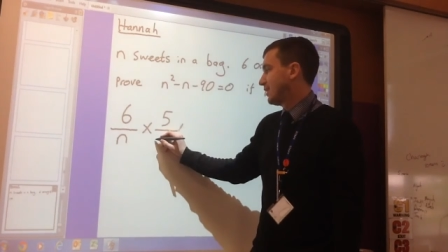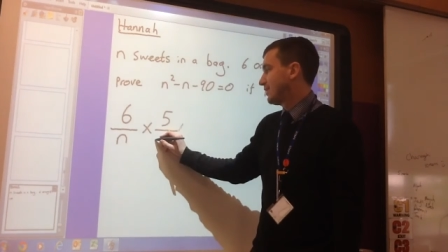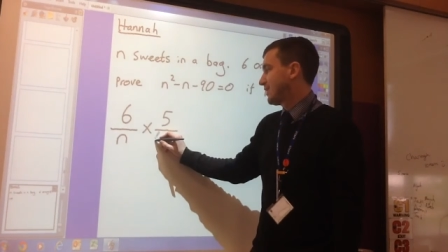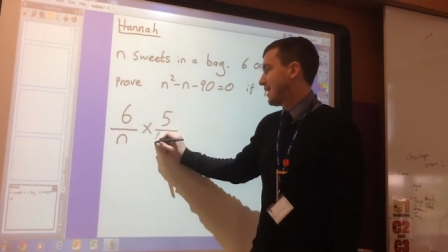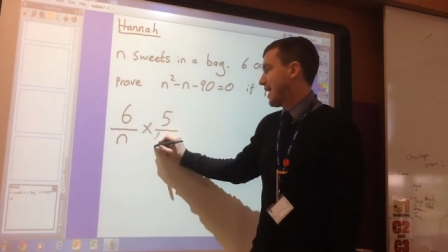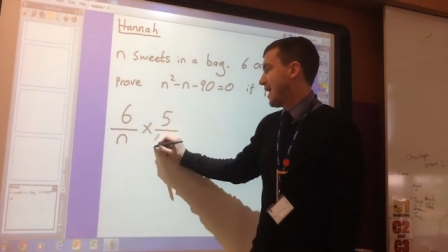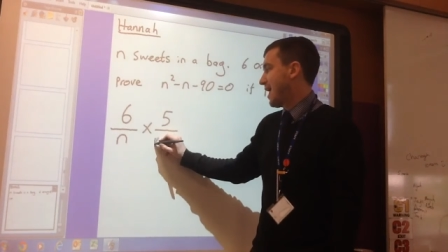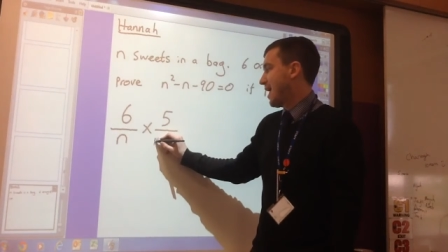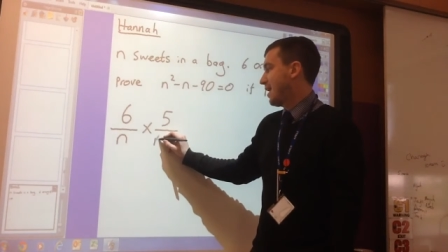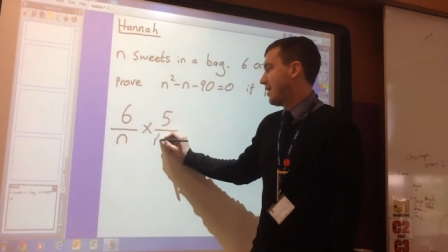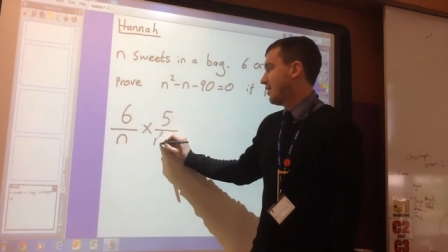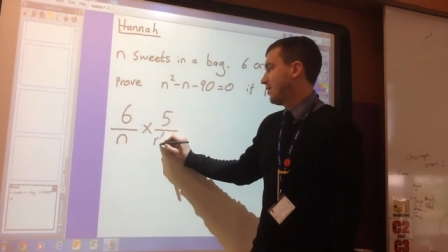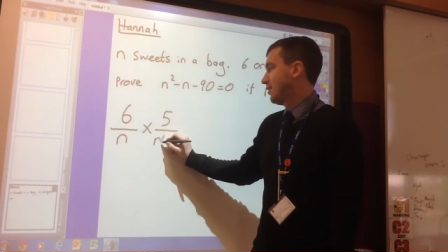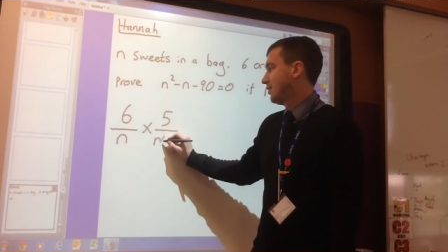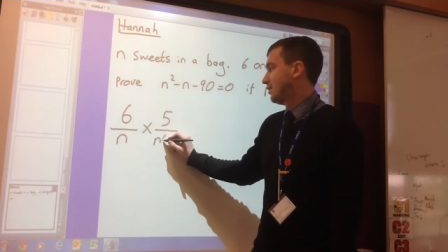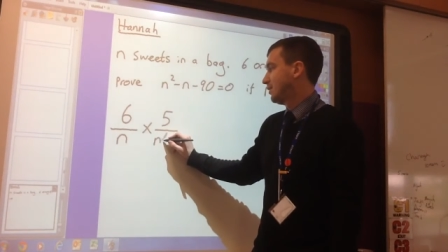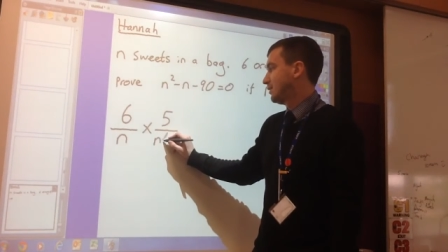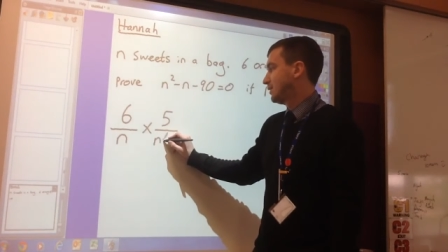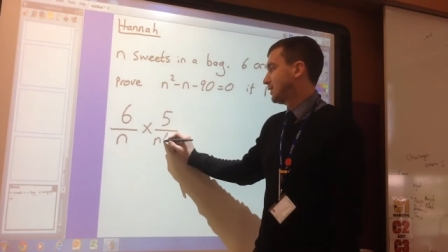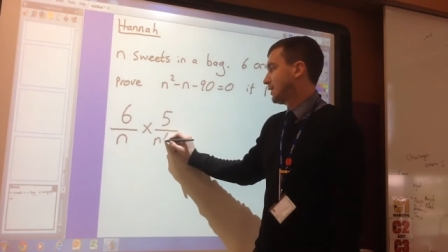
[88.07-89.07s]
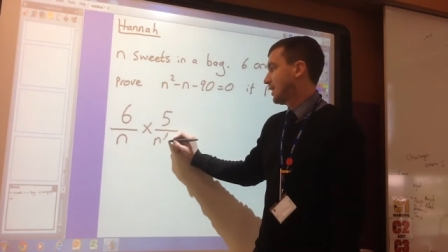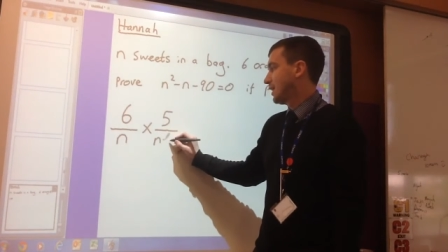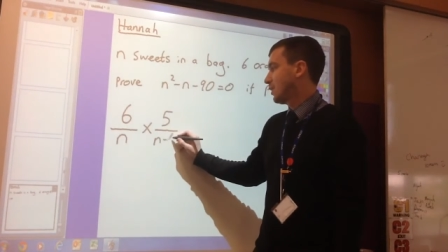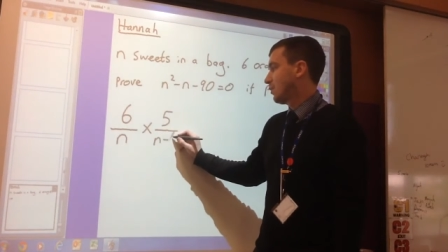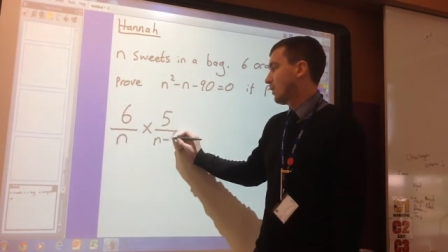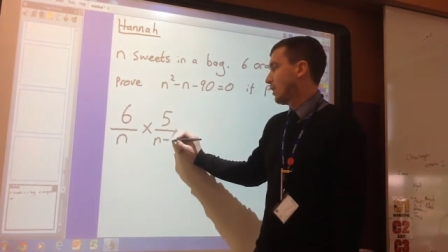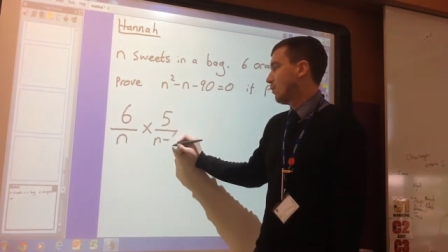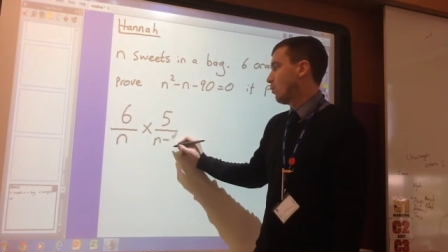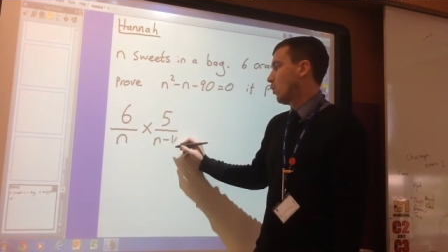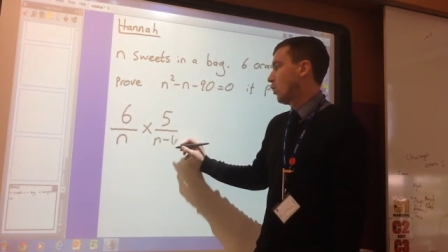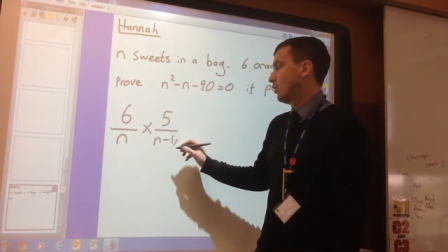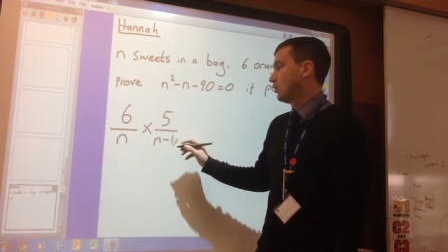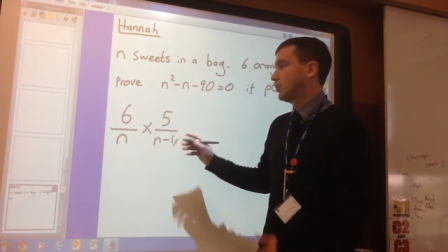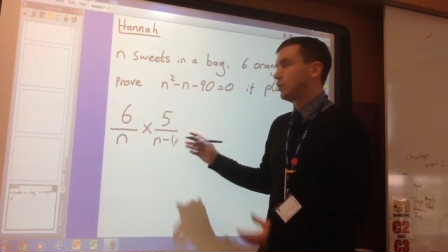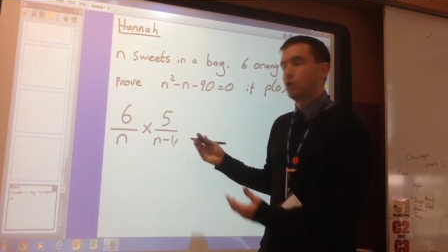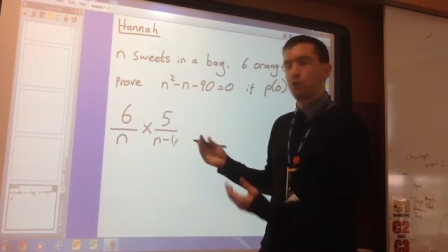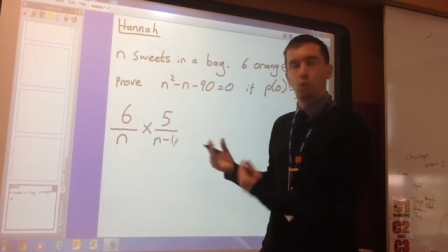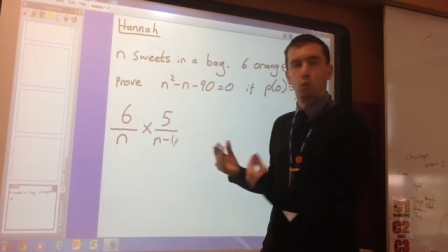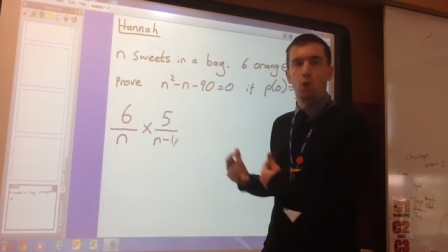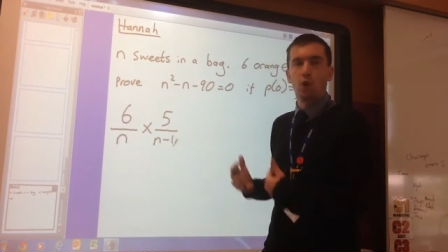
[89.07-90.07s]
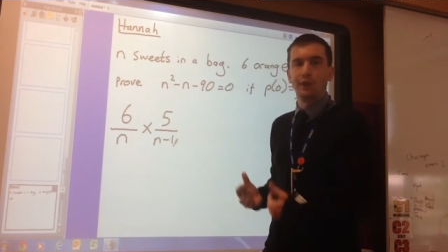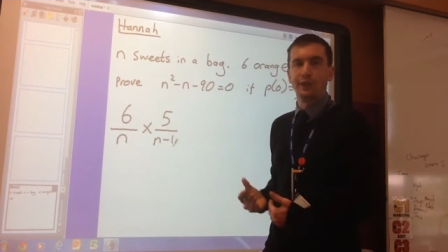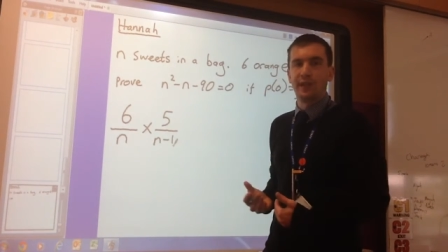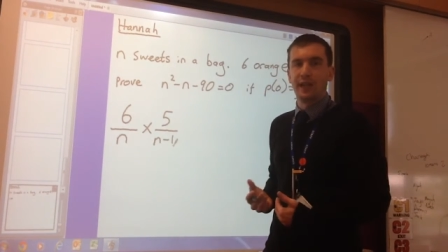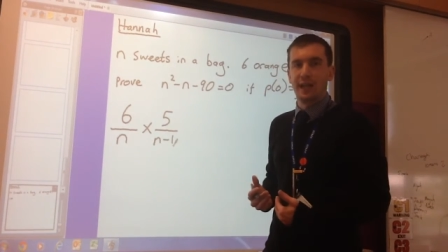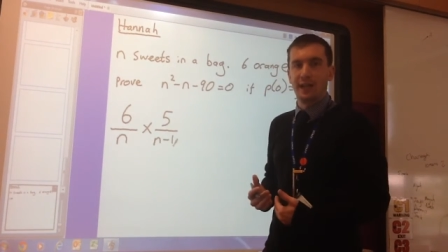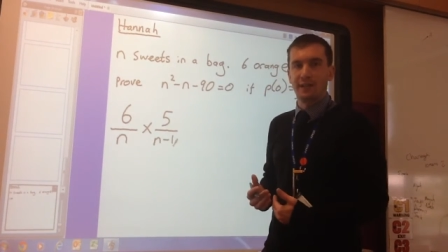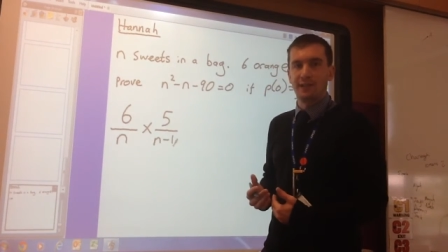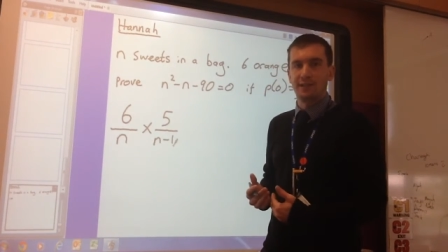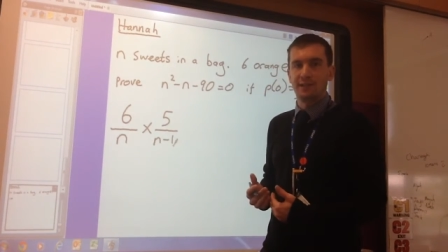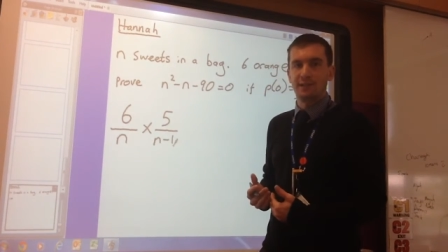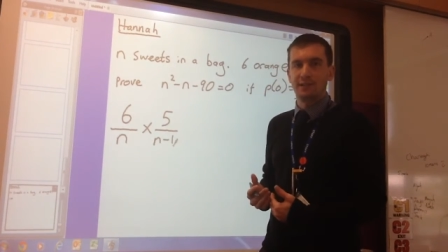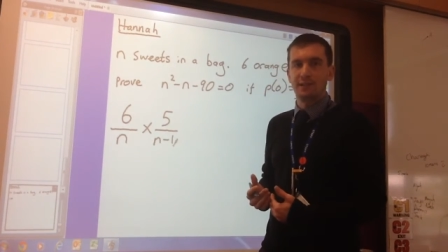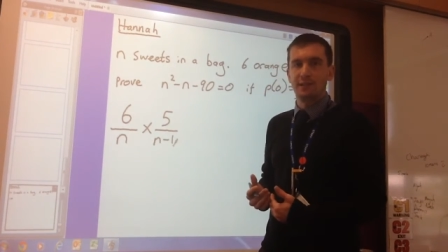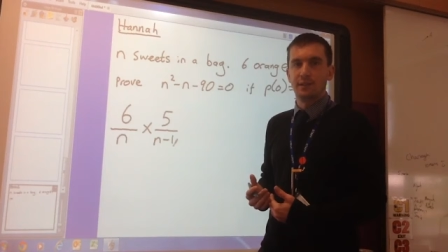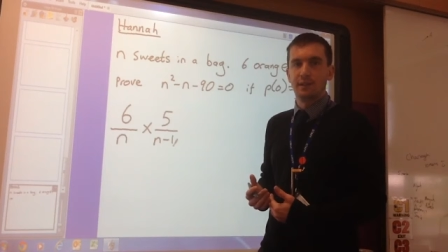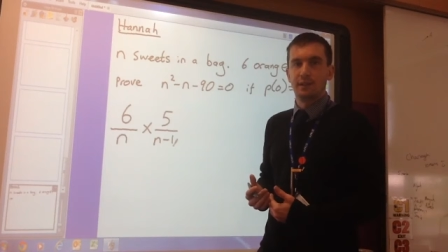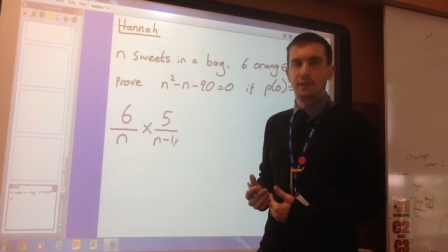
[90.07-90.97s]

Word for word: it's n take away 1, so there's one less.